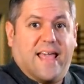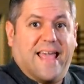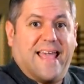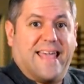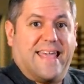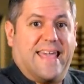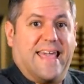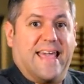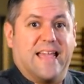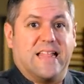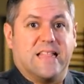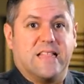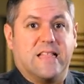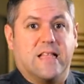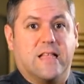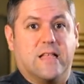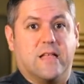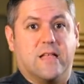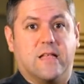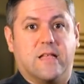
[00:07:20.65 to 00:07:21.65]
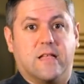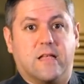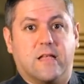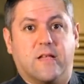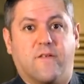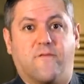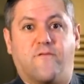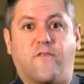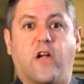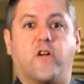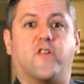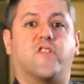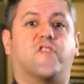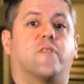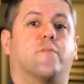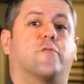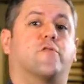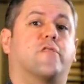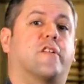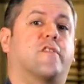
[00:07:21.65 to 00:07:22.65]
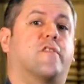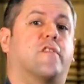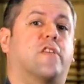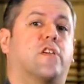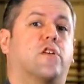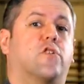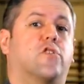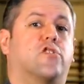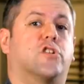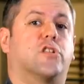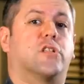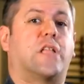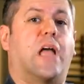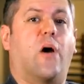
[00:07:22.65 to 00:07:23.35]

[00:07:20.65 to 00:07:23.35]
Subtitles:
Again, very similar in execution,